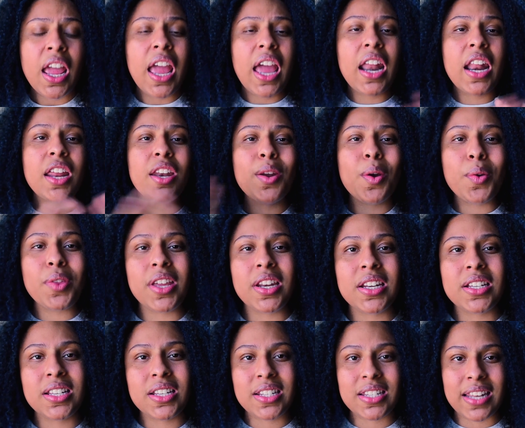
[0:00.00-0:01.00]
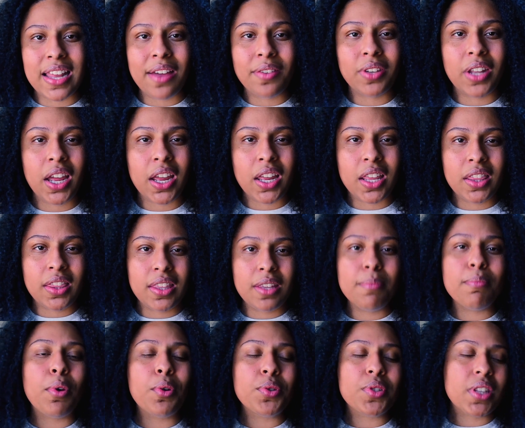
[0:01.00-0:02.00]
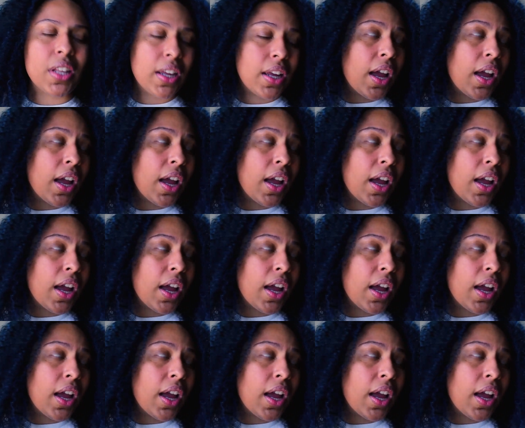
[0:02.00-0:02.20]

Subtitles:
And I know that doesn't sound like the most